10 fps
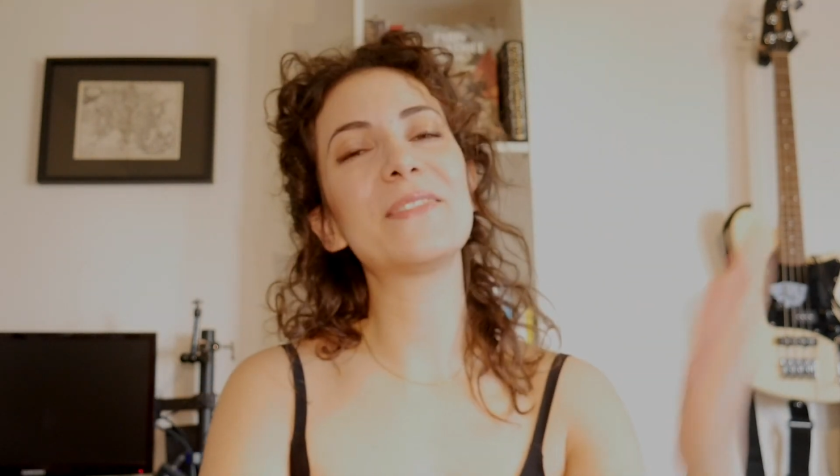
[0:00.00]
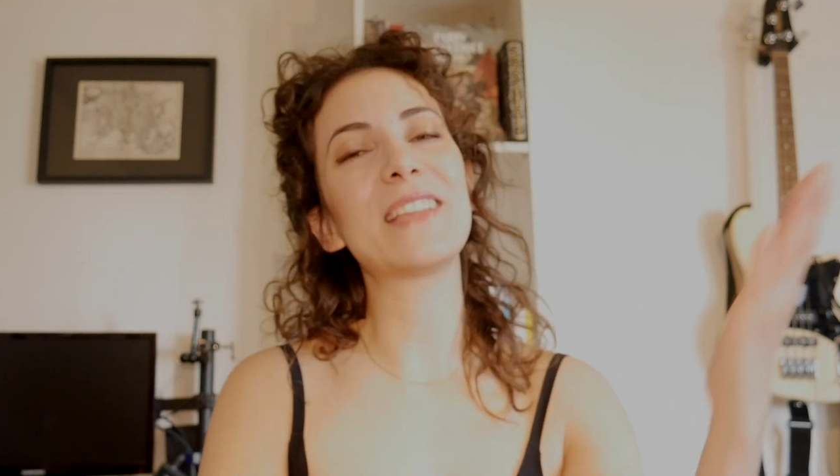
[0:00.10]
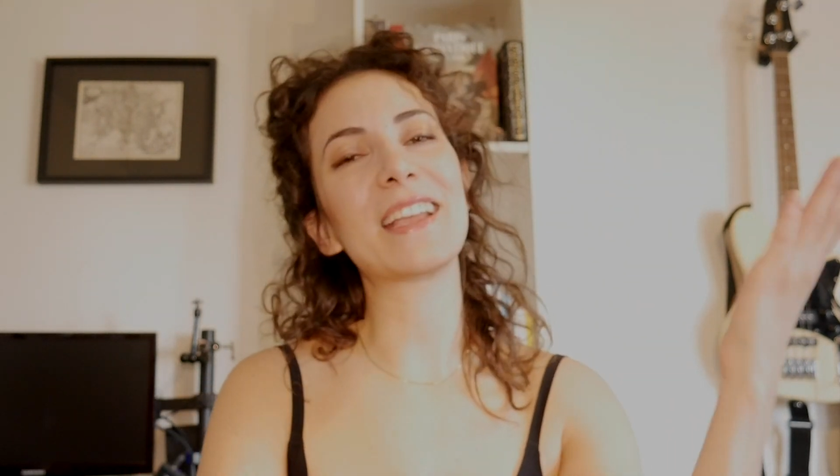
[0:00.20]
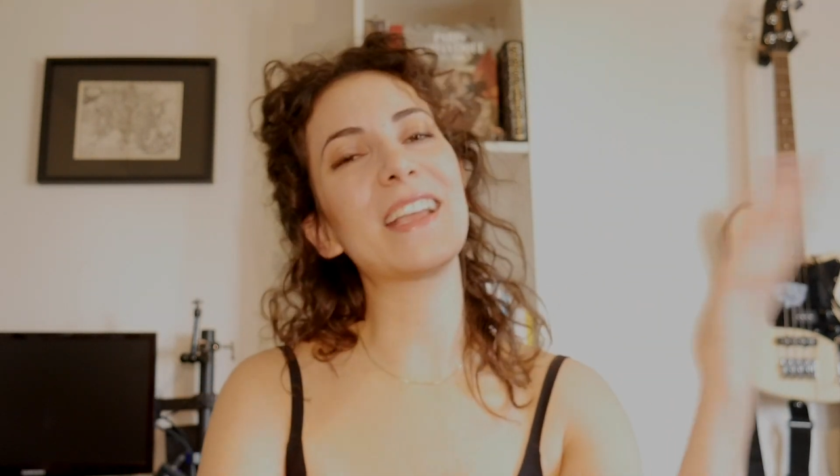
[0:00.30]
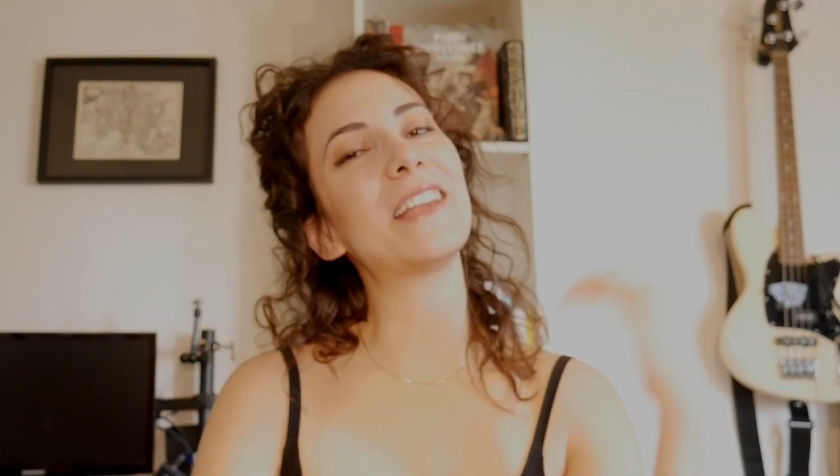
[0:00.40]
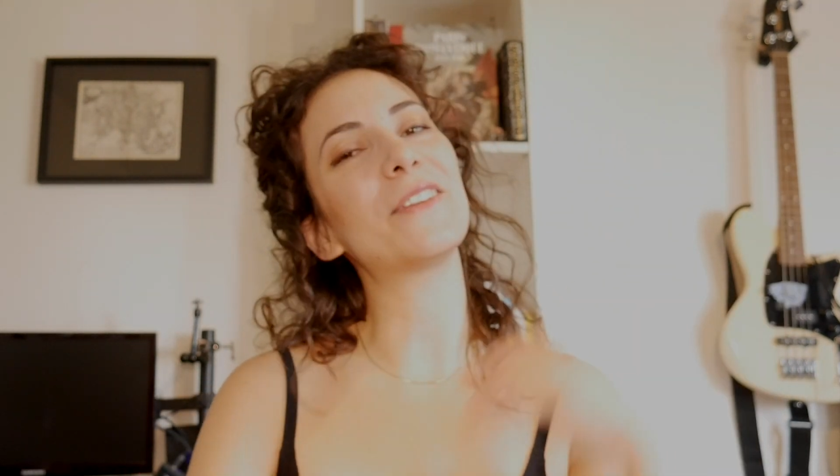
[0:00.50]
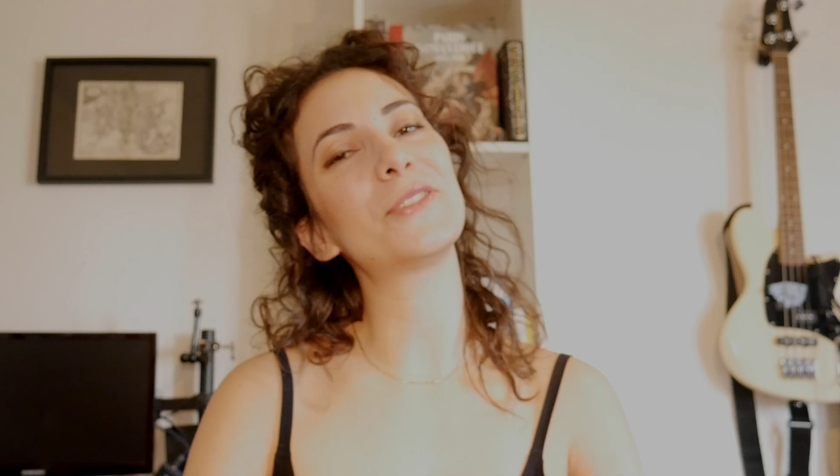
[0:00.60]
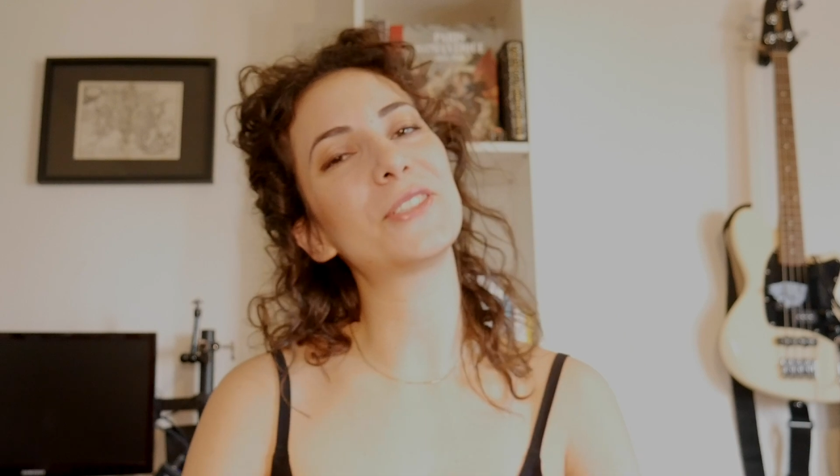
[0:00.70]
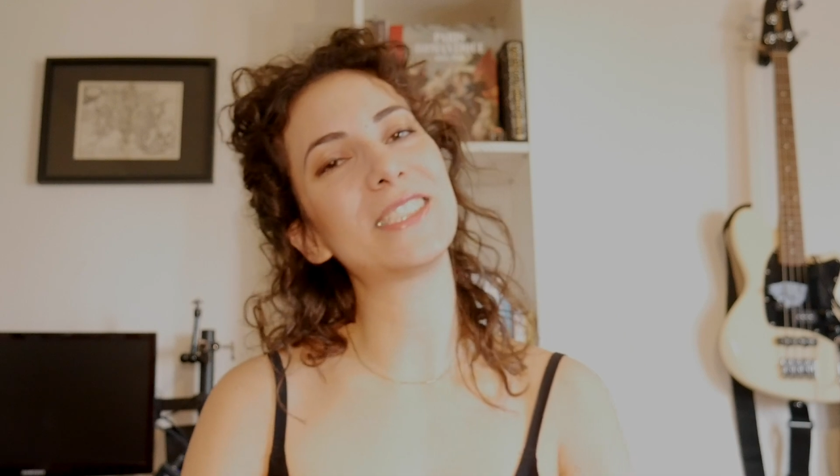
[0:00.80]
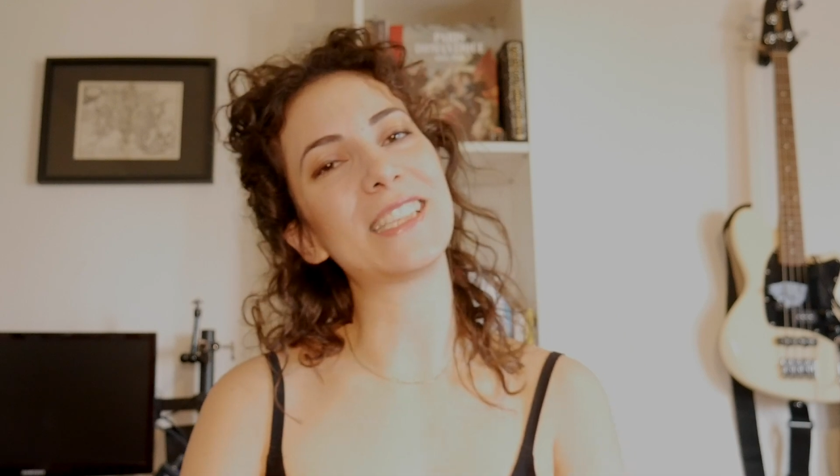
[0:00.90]
take care
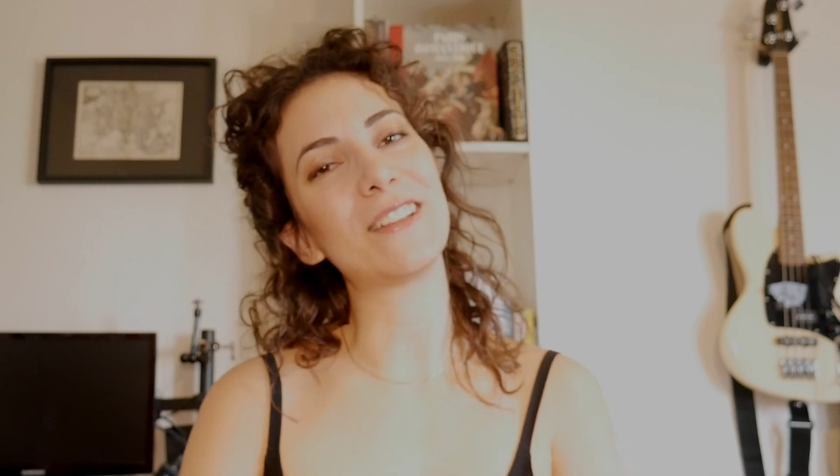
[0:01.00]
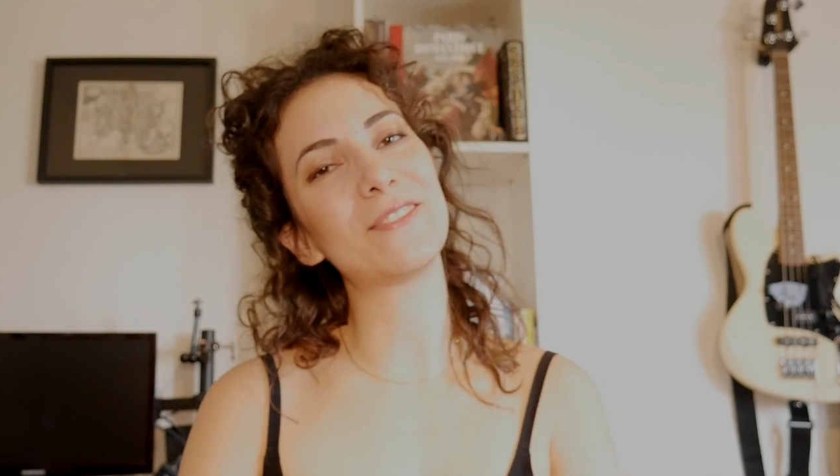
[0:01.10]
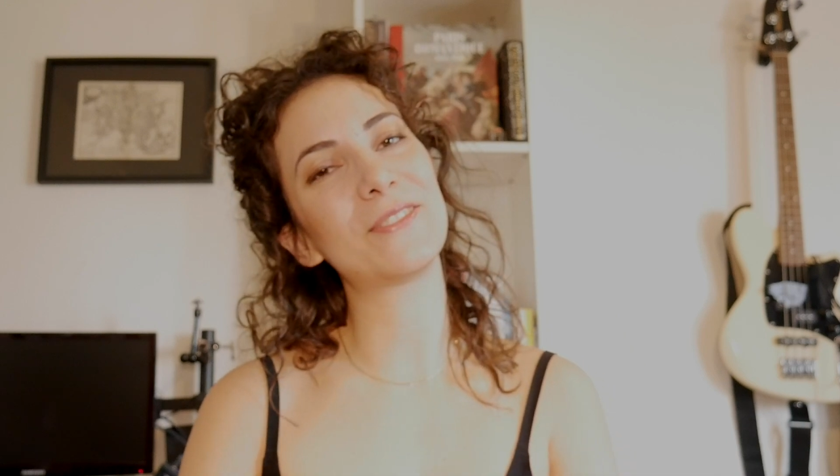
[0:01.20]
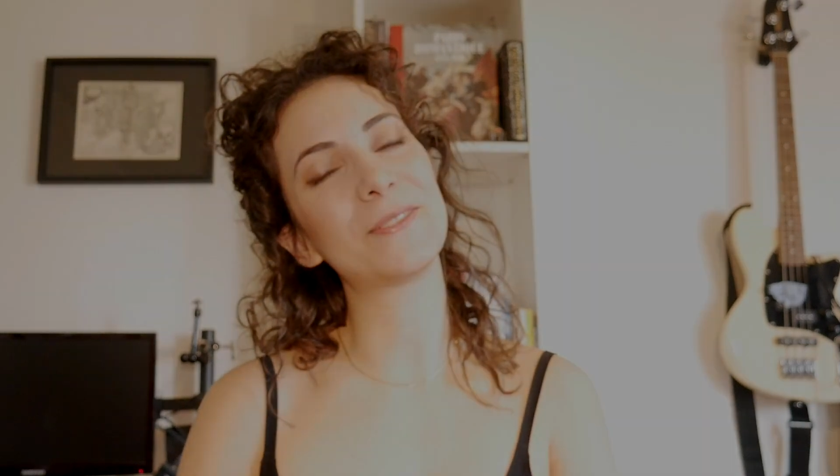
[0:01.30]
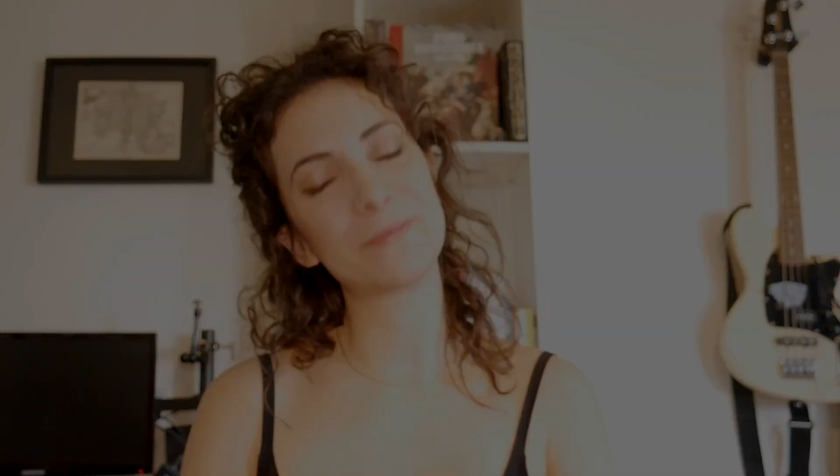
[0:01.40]
of yourself.